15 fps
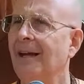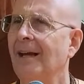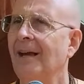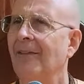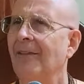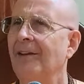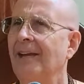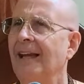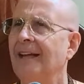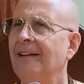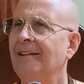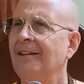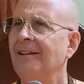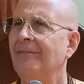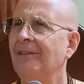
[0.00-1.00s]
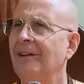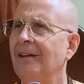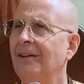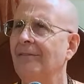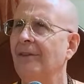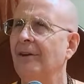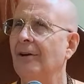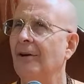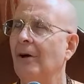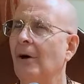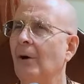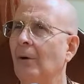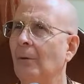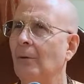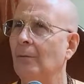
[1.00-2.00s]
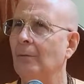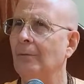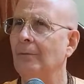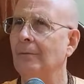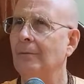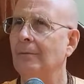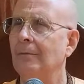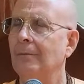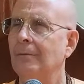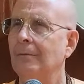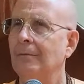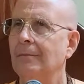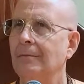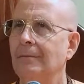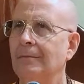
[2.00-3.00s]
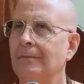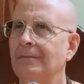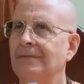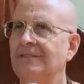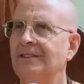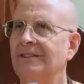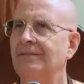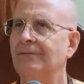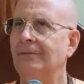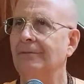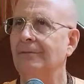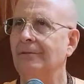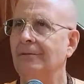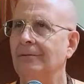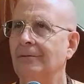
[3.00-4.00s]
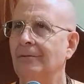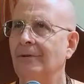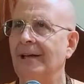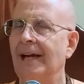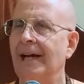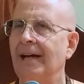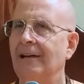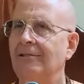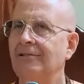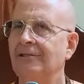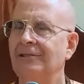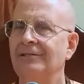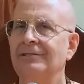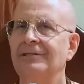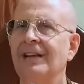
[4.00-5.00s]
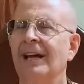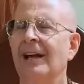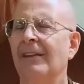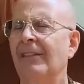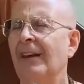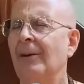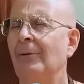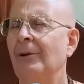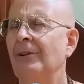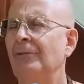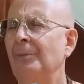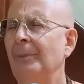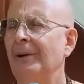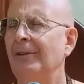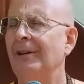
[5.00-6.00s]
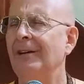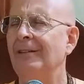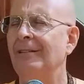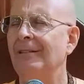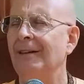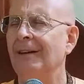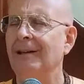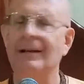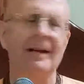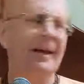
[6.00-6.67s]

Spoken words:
the negativity of their own sinful reactions. They were experiencing,